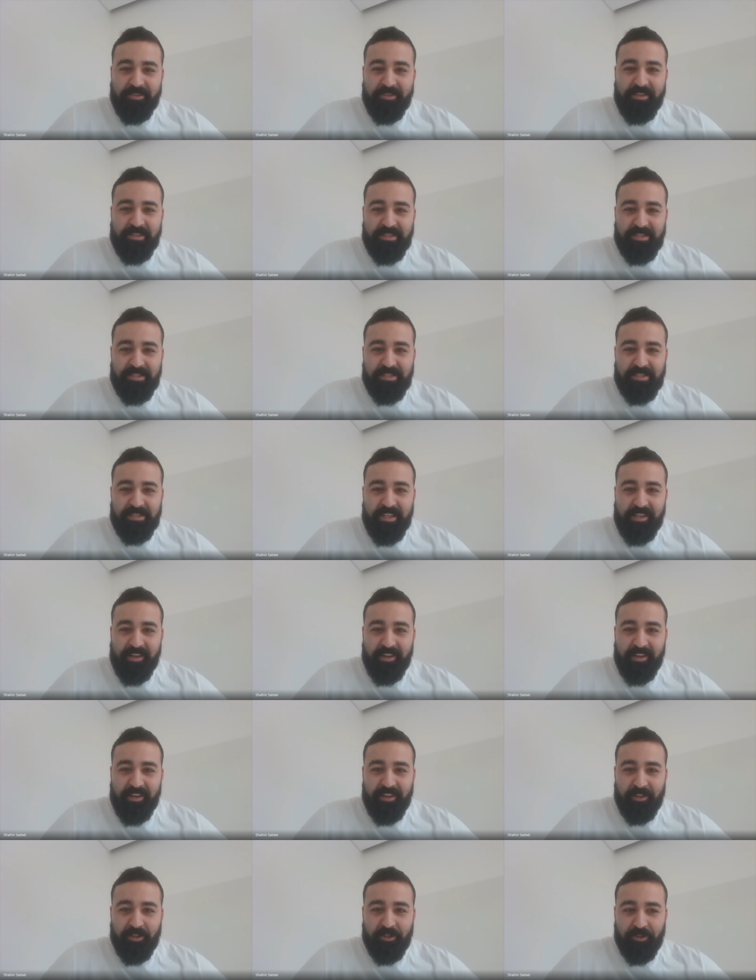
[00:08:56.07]
This is
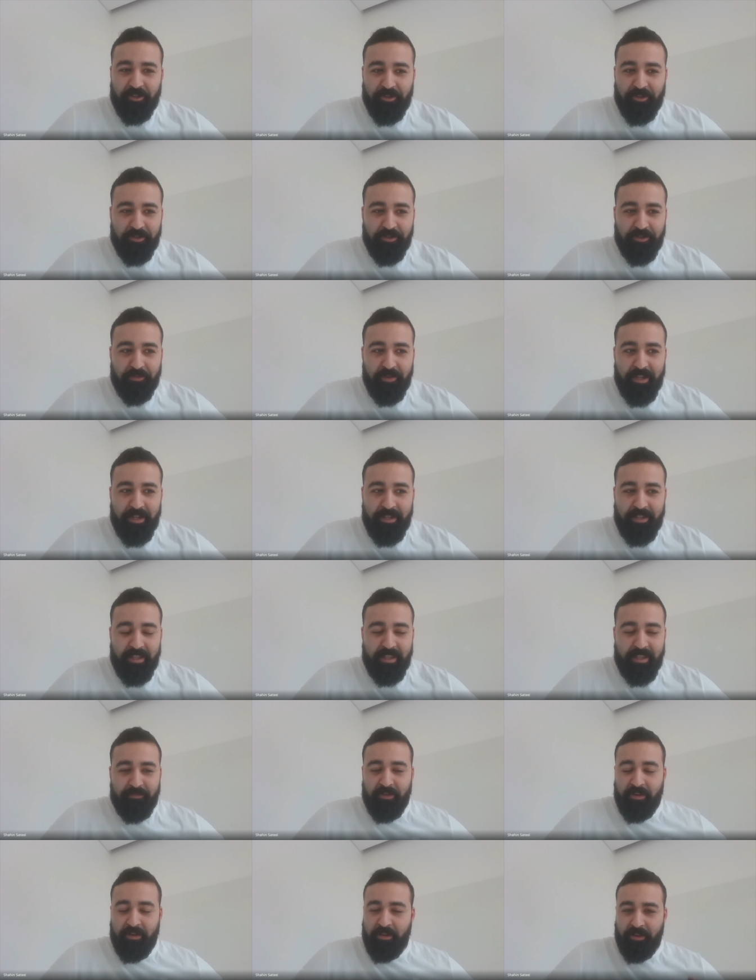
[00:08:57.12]
a good read,
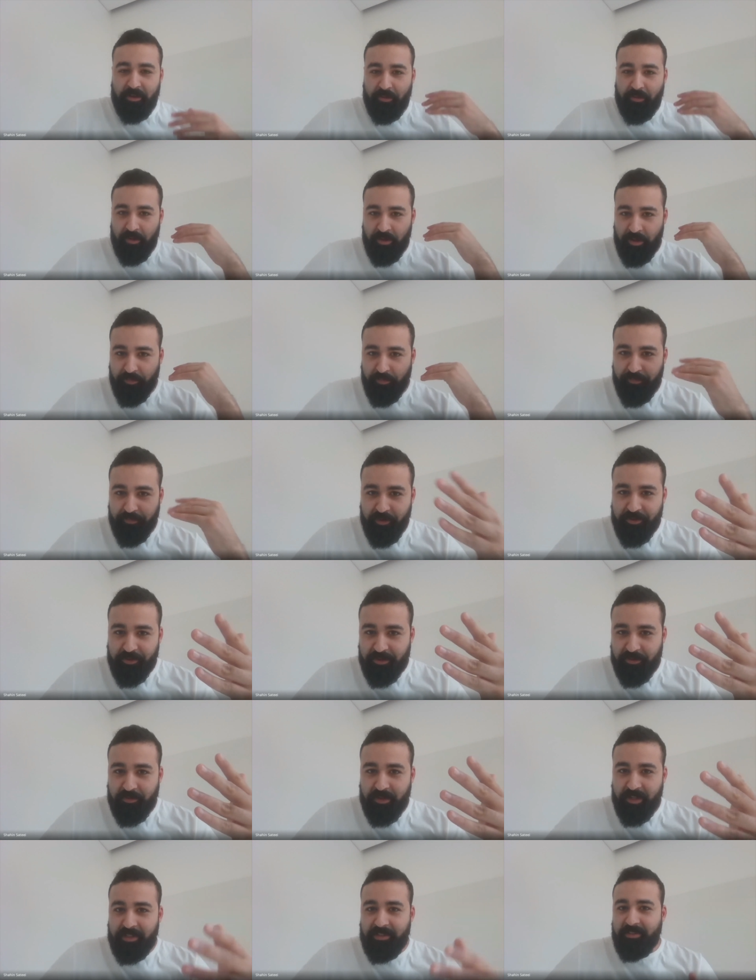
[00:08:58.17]
even on a, on a first
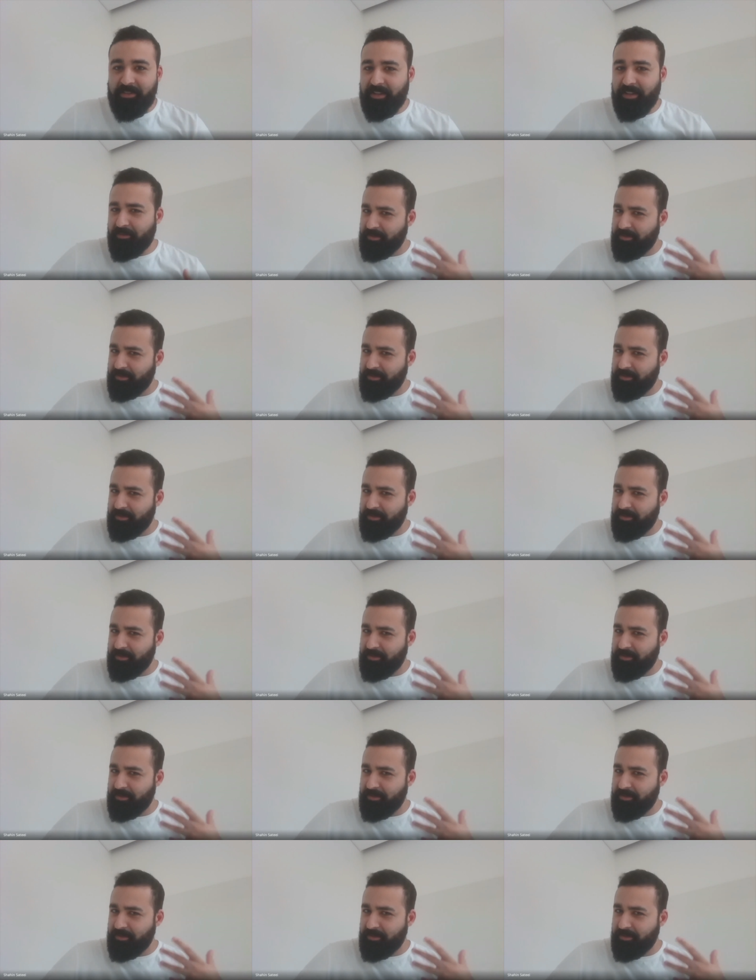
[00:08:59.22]
read.